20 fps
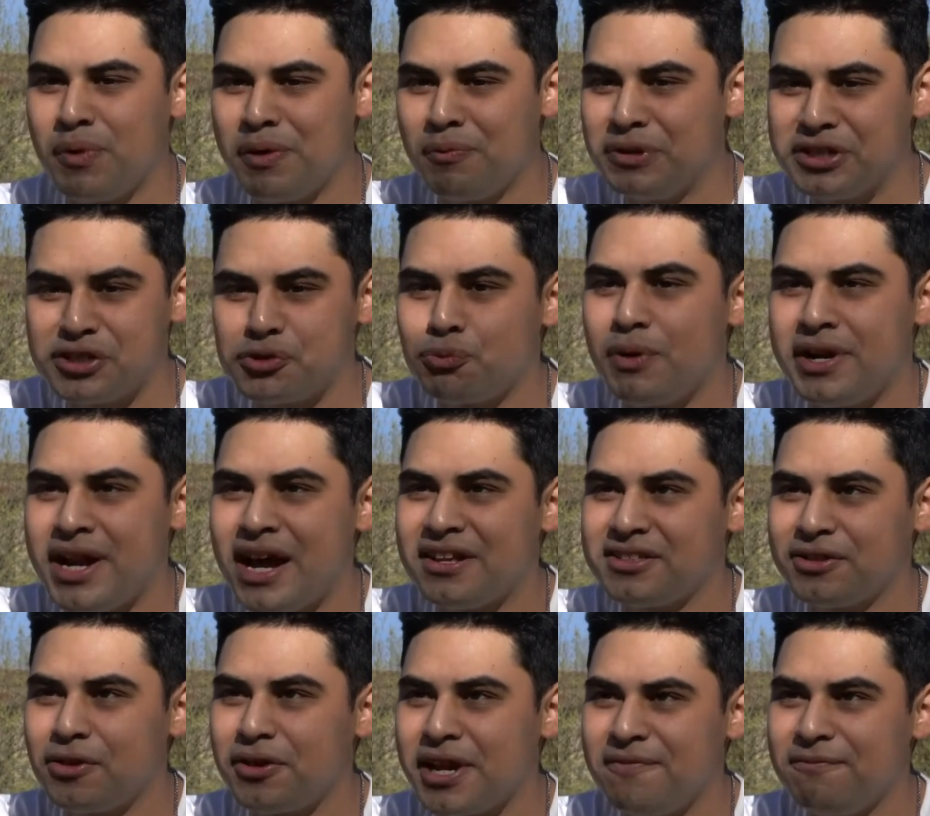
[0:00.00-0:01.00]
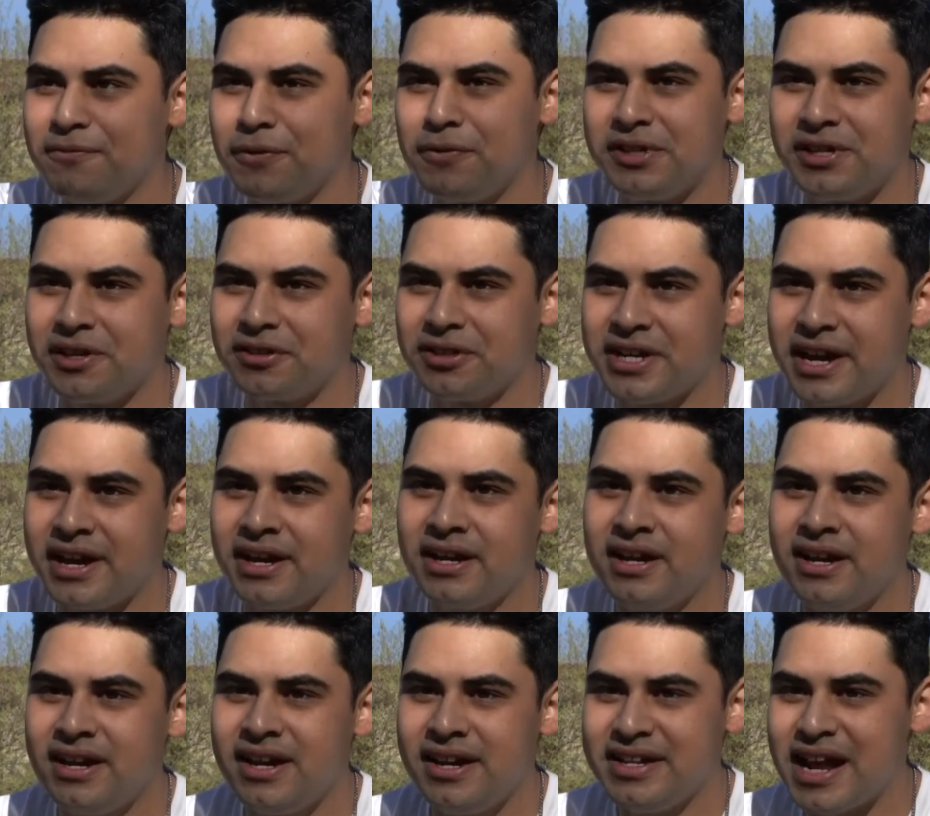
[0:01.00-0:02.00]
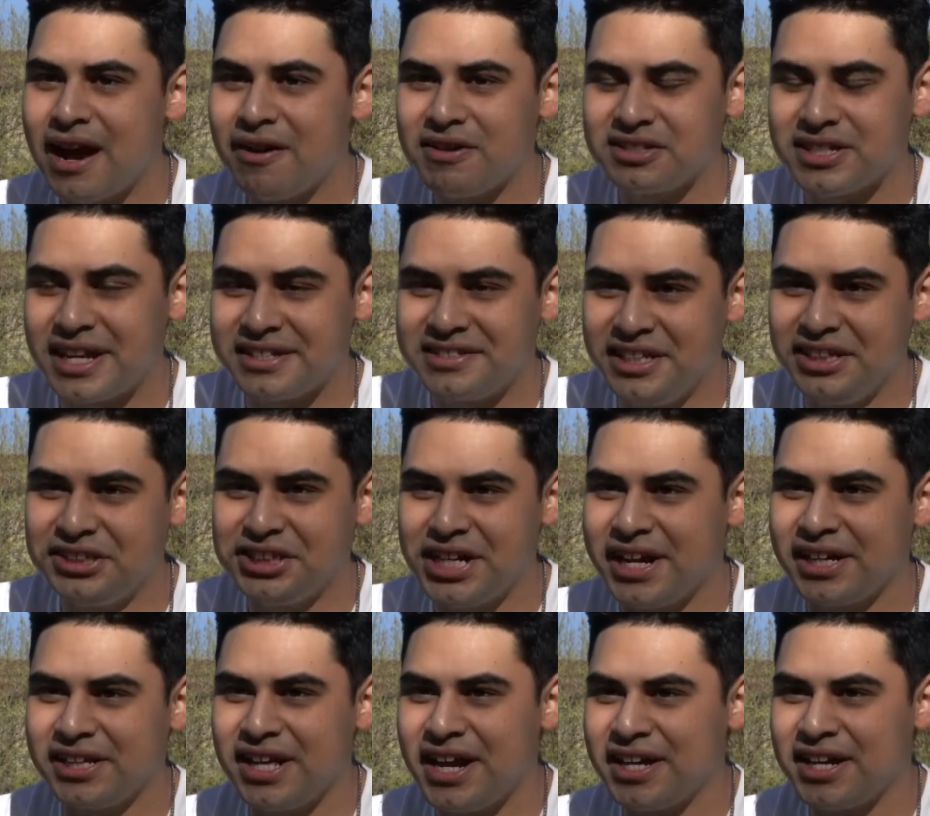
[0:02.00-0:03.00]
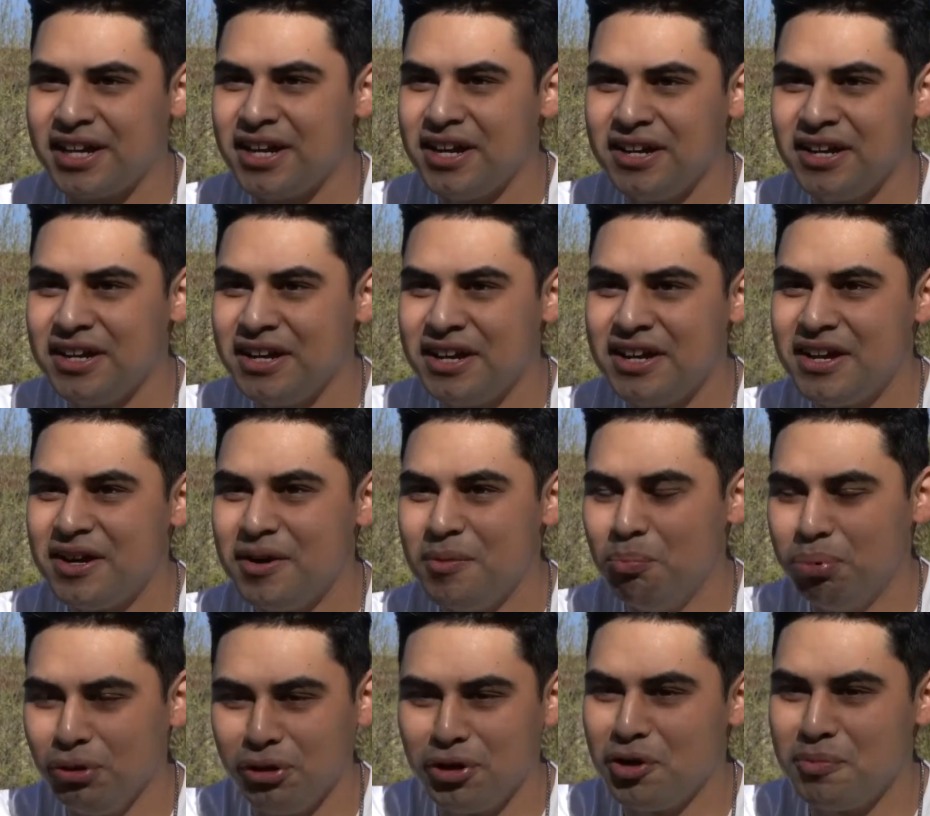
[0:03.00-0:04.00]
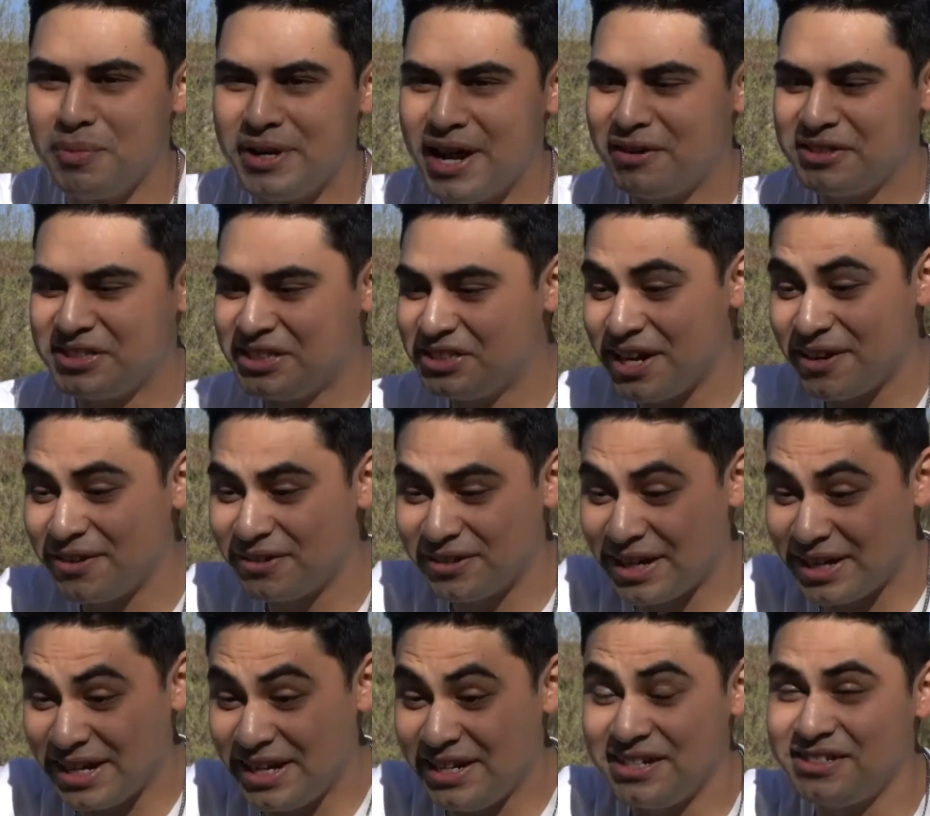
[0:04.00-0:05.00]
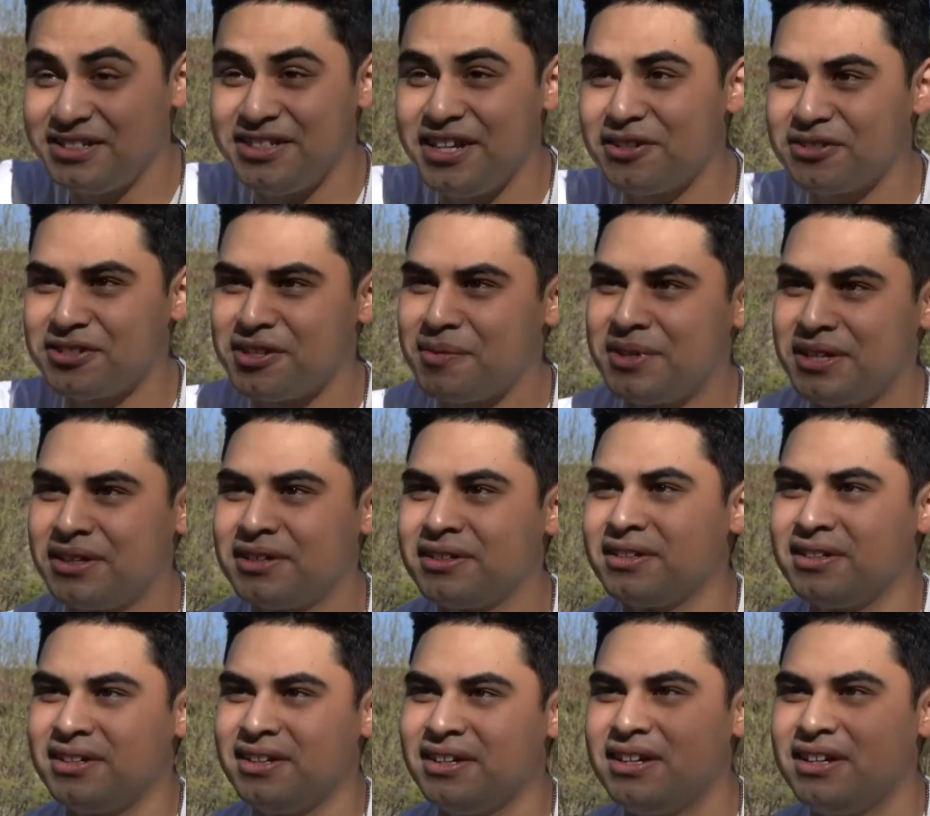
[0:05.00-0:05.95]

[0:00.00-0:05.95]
we just went out to go get food the other day. Now he's like DJing like Bloom, and now he's DJing like EDC or something.